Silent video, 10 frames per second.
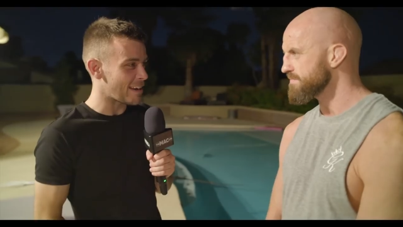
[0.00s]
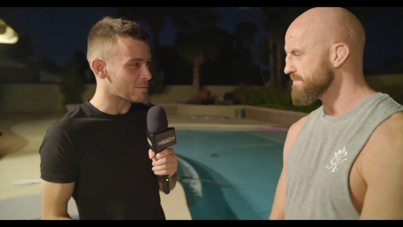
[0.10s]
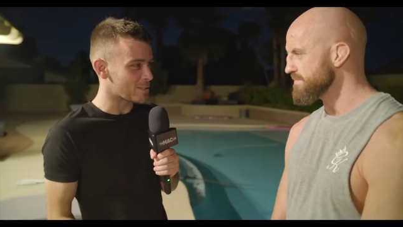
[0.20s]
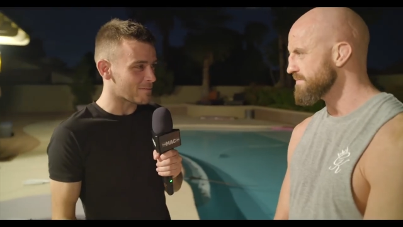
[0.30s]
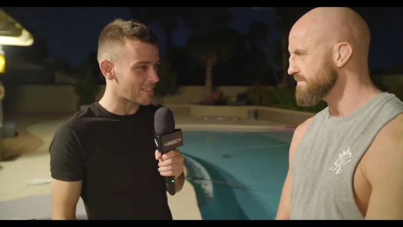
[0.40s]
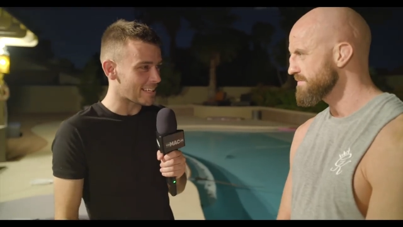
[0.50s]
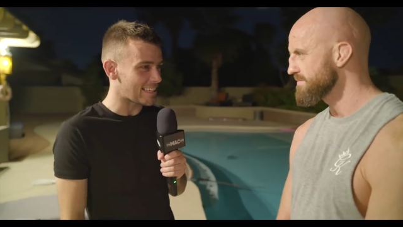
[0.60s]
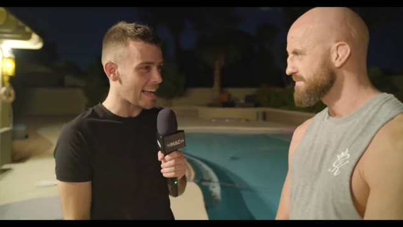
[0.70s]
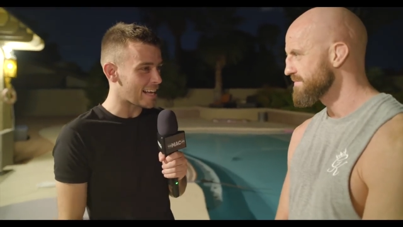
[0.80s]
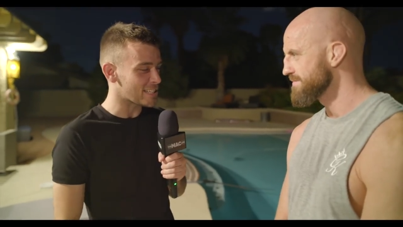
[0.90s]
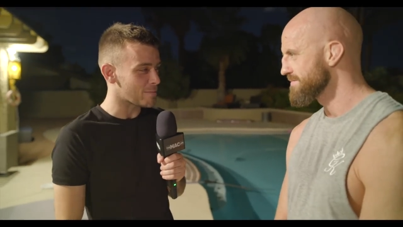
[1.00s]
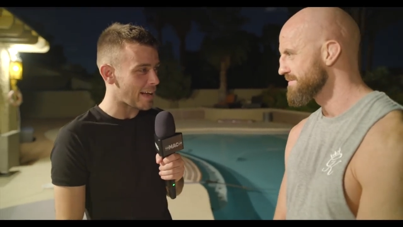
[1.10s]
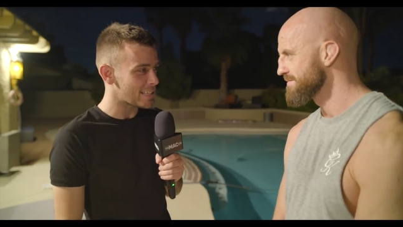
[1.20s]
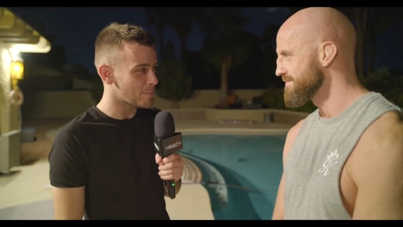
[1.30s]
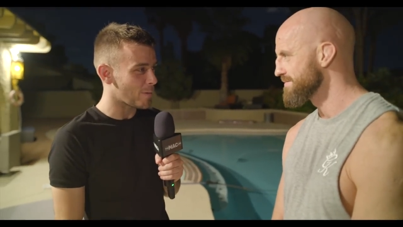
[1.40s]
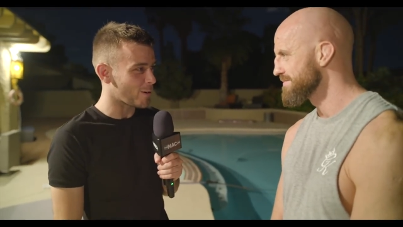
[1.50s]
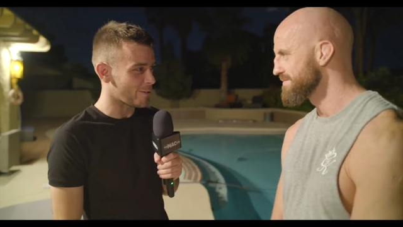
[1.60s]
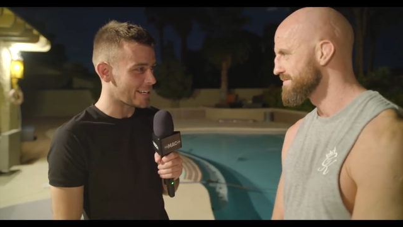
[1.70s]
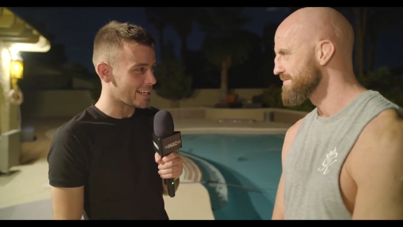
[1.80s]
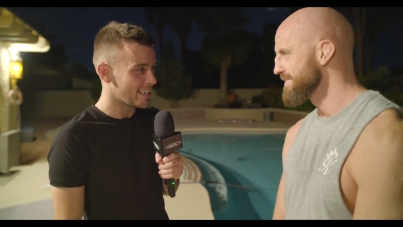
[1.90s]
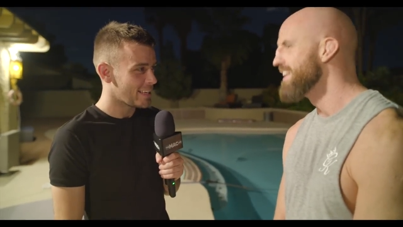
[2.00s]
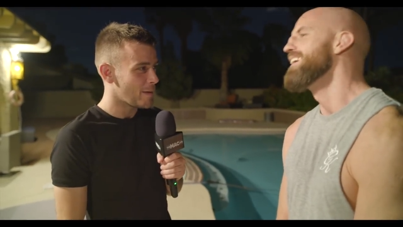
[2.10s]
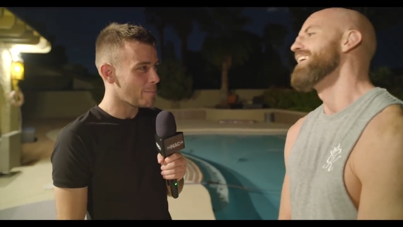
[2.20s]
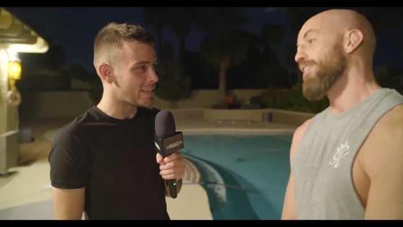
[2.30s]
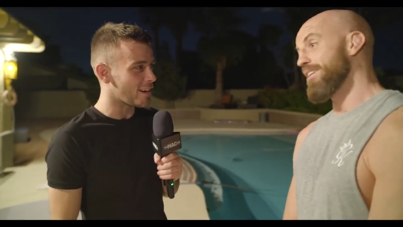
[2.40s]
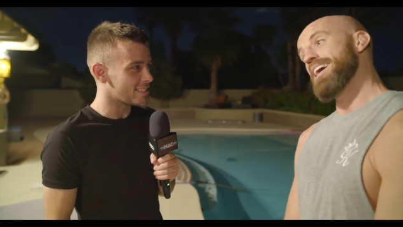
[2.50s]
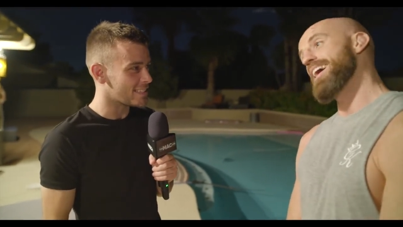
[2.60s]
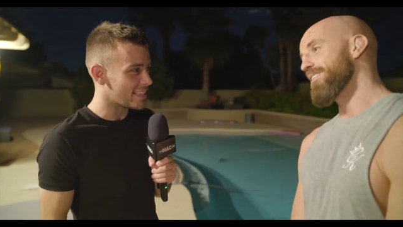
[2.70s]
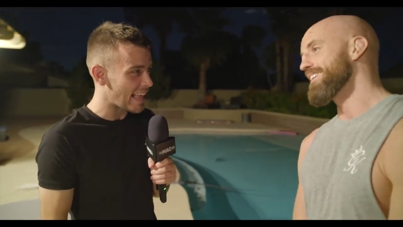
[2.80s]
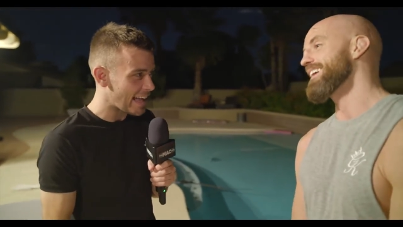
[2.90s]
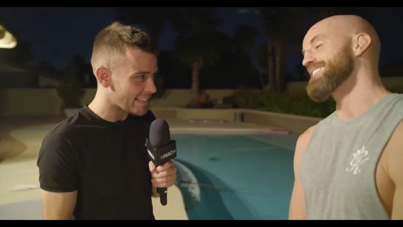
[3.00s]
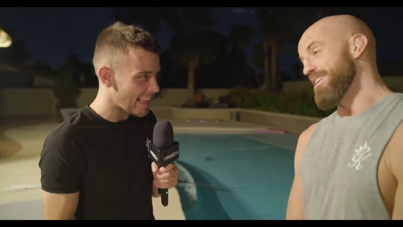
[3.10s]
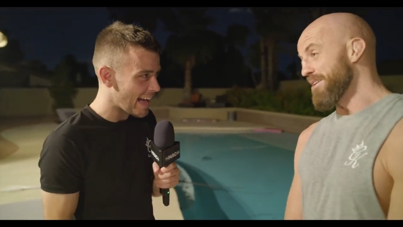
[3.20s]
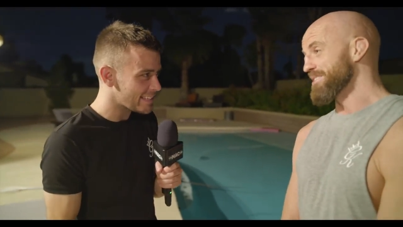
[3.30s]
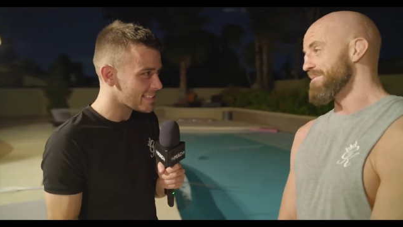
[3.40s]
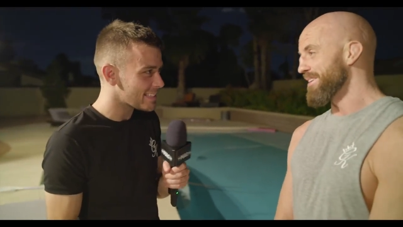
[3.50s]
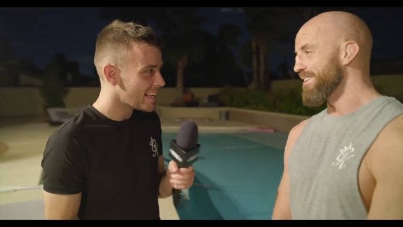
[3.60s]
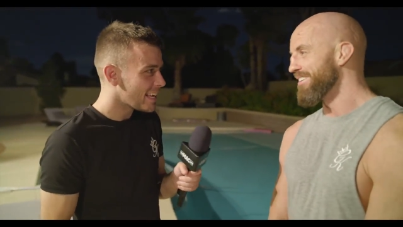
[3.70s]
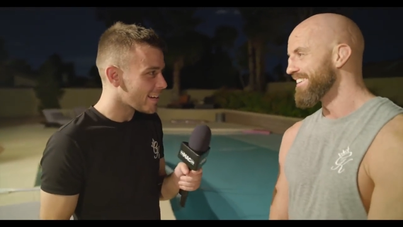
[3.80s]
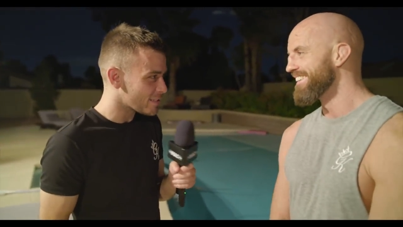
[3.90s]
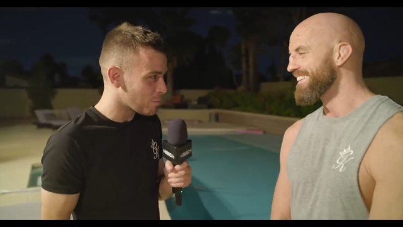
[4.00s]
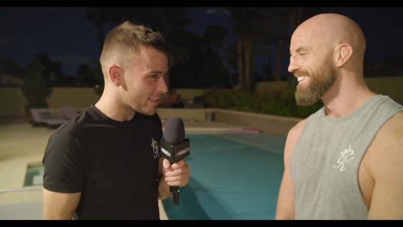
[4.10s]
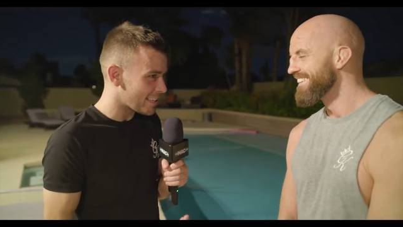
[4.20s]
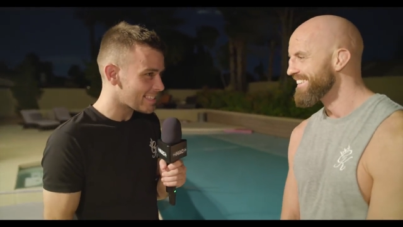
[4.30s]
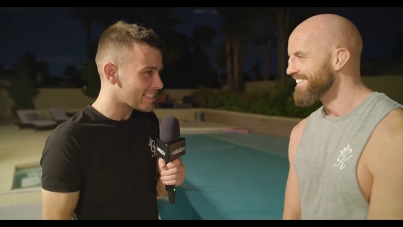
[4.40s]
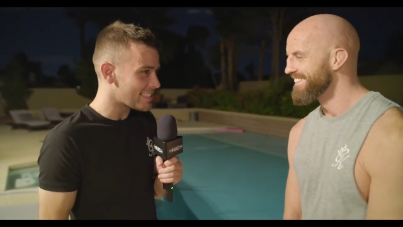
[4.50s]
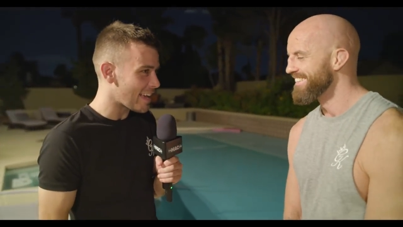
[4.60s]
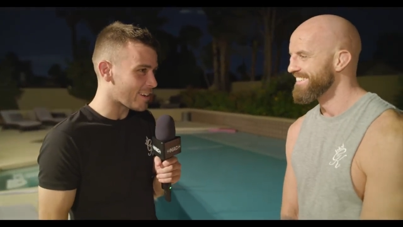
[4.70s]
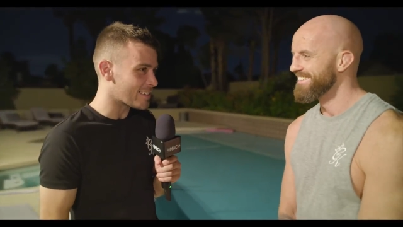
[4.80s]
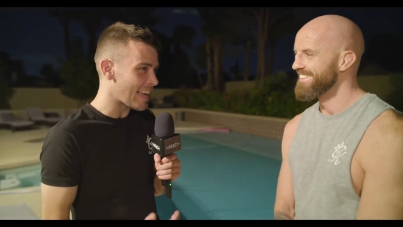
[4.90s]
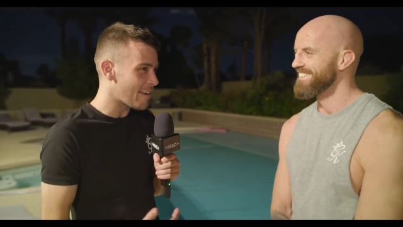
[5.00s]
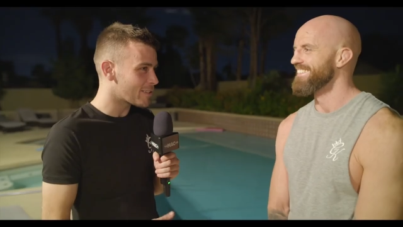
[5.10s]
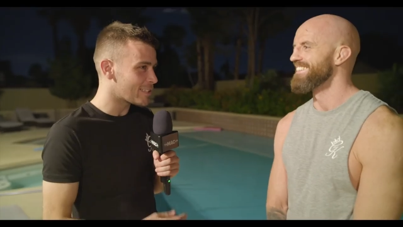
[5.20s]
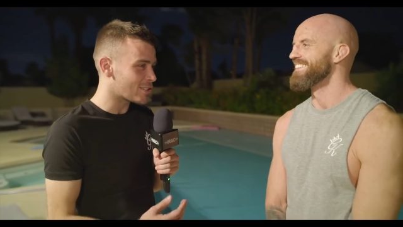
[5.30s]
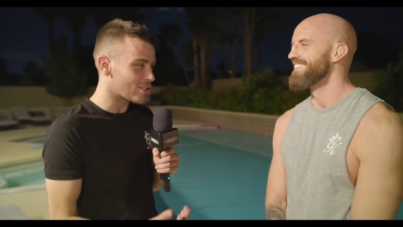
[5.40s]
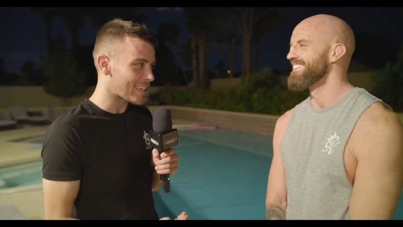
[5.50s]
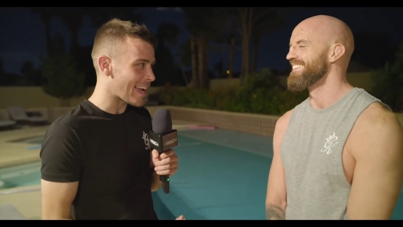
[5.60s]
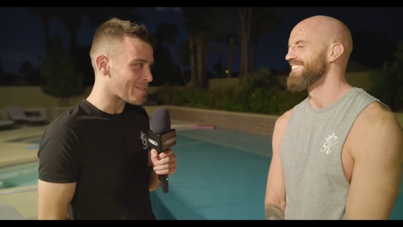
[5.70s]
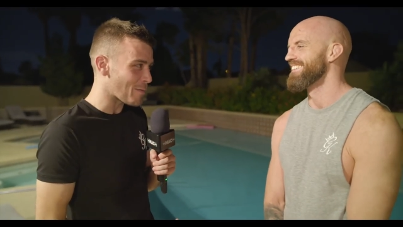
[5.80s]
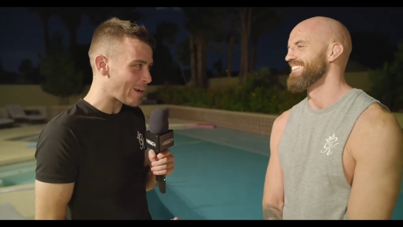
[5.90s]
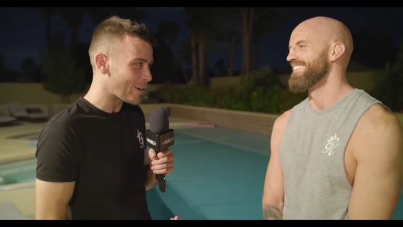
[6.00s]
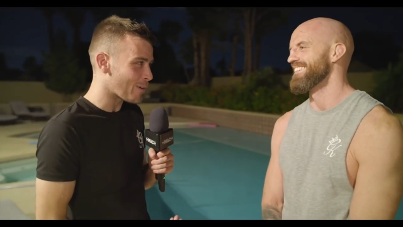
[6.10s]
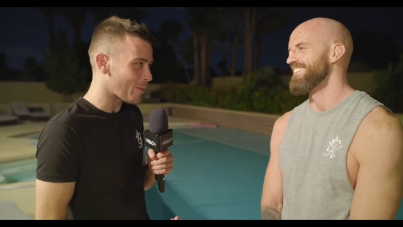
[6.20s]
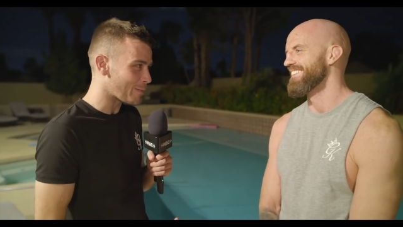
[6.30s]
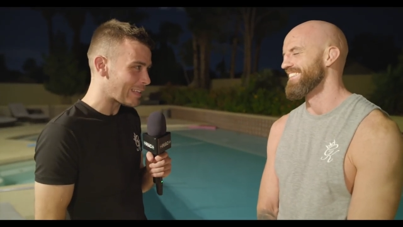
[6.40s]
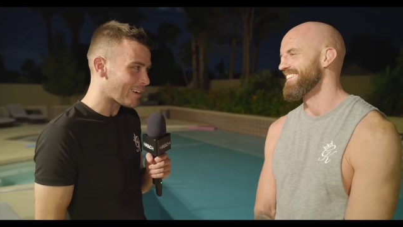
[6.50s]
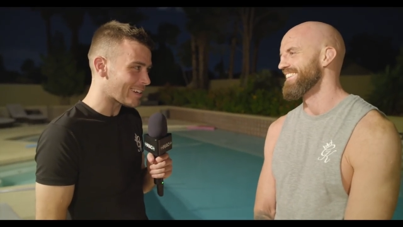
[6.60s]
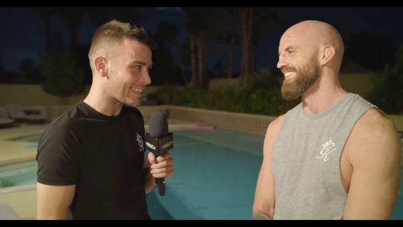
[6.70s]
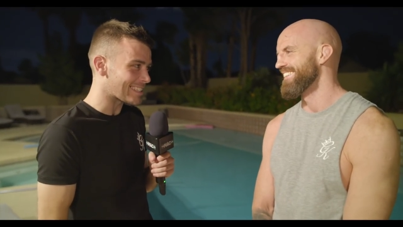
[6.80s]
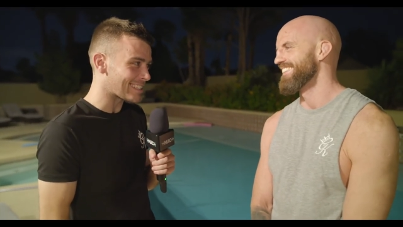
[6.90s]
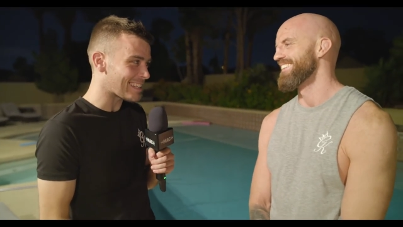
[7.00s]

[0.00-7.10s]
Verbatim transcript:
Speaker 1: there was something like the National Basketball Arena, because oh, yeah, well, that that is because what this is now because everything is just getting weirder when we look at this.